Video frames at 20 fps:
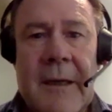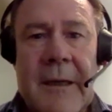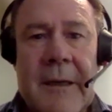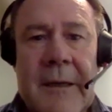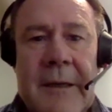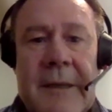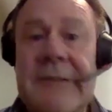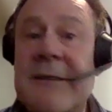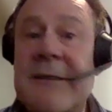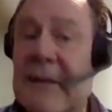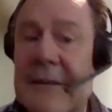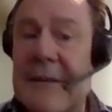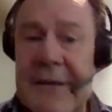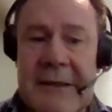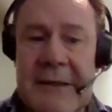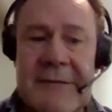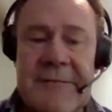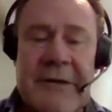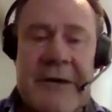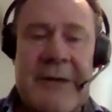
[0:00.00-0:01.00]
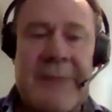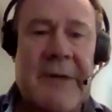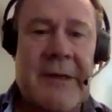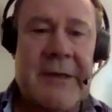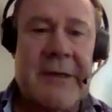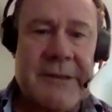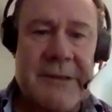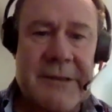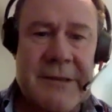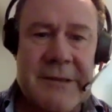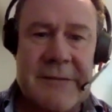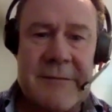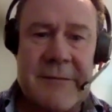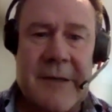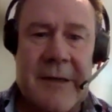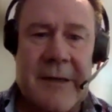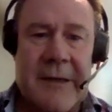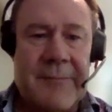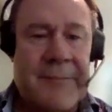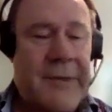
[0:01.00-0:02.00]
Yes, thanks very much,
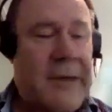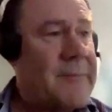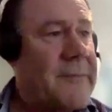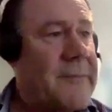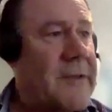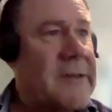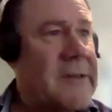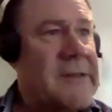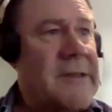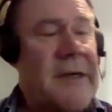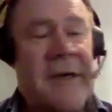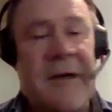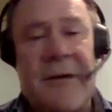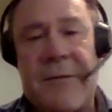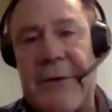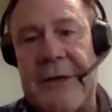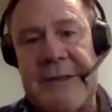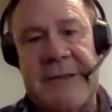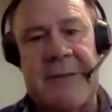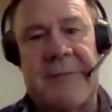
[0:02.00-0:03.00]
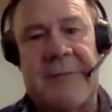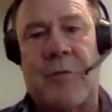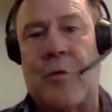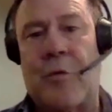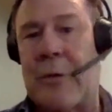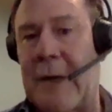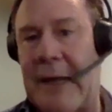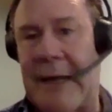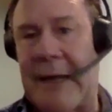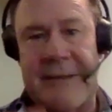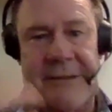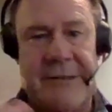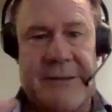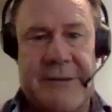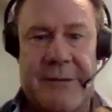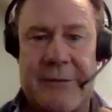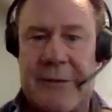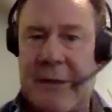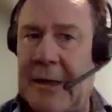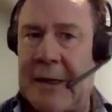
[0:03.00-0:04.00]
Pip. The second question more relates
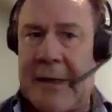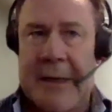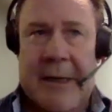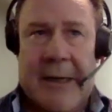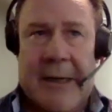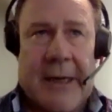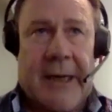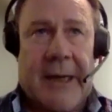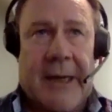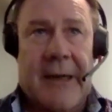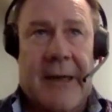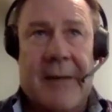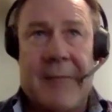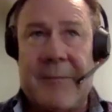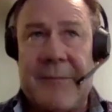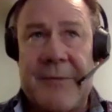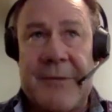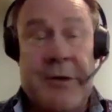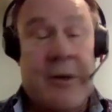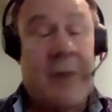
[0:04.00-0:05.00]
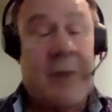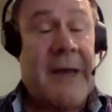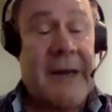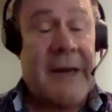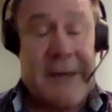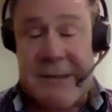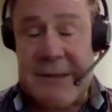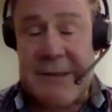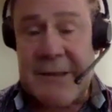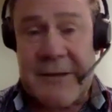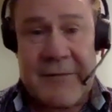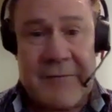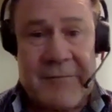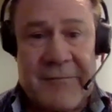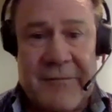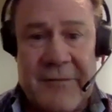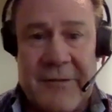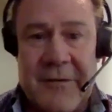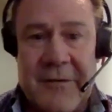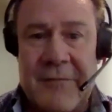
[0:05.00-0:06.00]
to the humanity
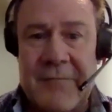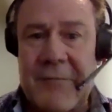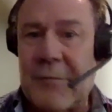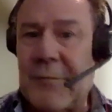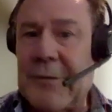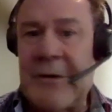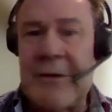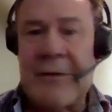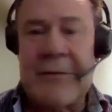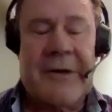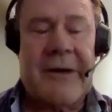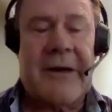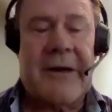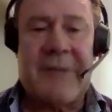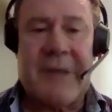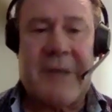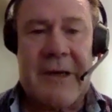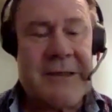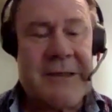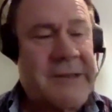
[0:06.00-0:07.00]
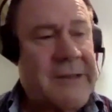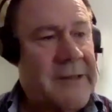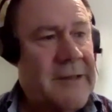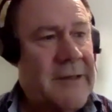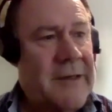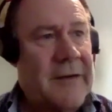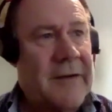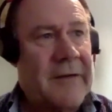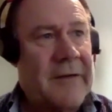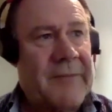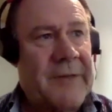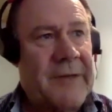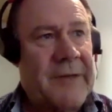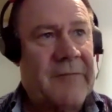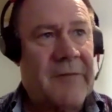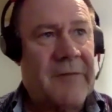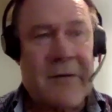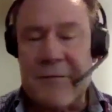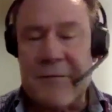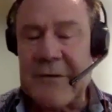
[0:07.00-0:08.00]
of what we do in aviation. I've been
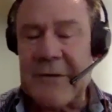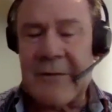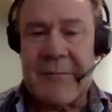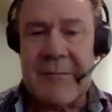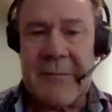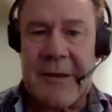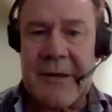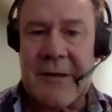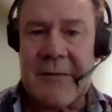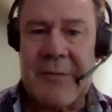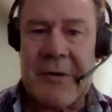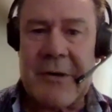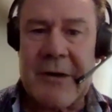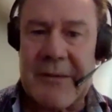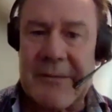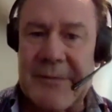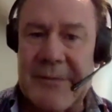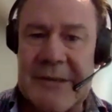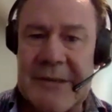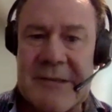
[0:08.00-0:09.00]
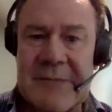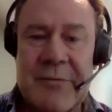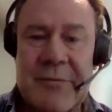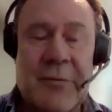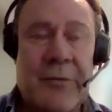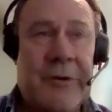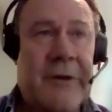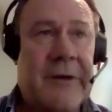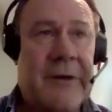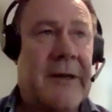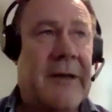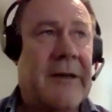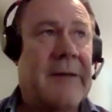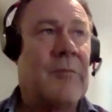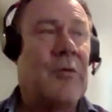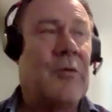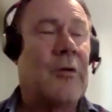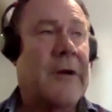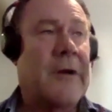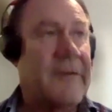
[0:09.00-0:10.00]
involved in pilot peer support
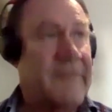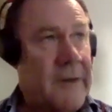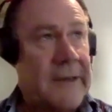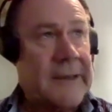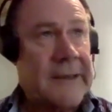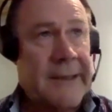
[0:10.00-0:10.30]
and moreover